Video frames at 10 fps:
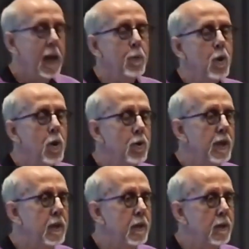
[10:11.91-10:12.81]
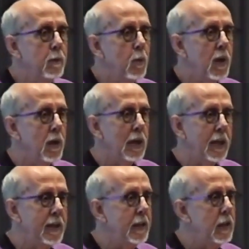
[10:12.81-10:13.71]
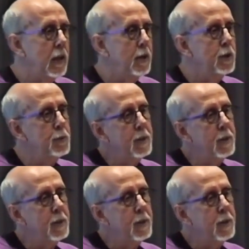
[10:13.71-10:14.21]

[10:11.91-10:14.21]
And we're only going to wear linen clothes